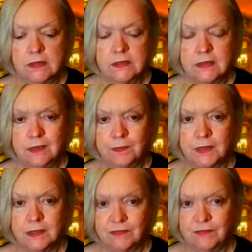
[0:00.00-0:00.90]
uh,
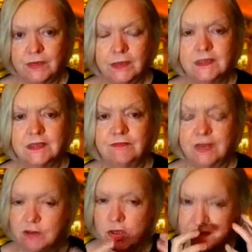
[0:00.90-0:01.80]
psychopaths feel as
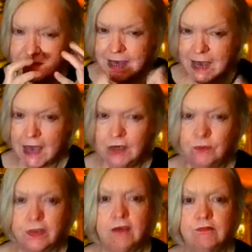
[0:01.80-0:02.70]
if they've got to
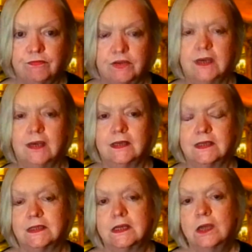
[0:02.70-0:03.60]
tear you down
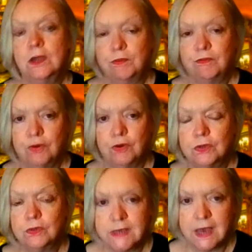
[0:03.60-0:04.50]
first
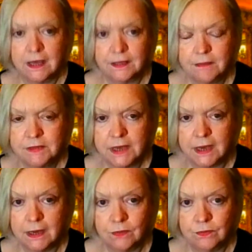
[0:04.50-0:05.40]
before you tear them
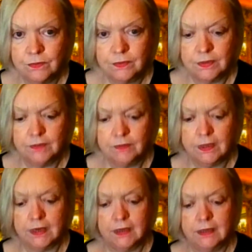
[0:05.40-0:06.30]
down.
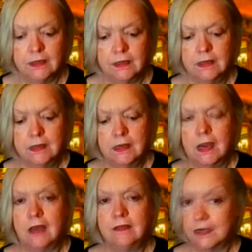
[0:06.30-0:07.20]
Okay.
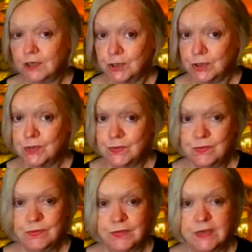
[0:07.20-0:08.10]
And they
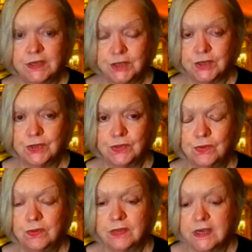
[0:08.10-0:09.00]
do. They
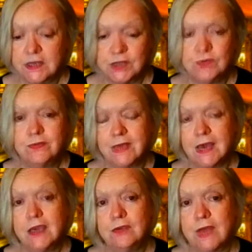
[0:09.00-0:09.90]
do. They do
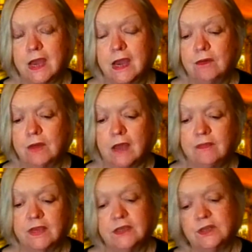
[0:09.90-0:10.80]
tear you down
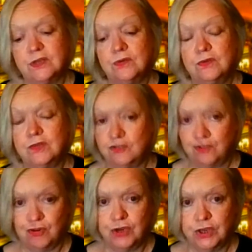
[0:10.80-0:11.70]
and they do
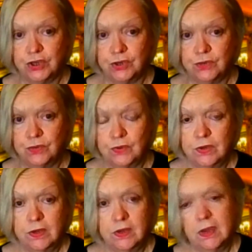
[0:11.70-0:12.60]
destroy you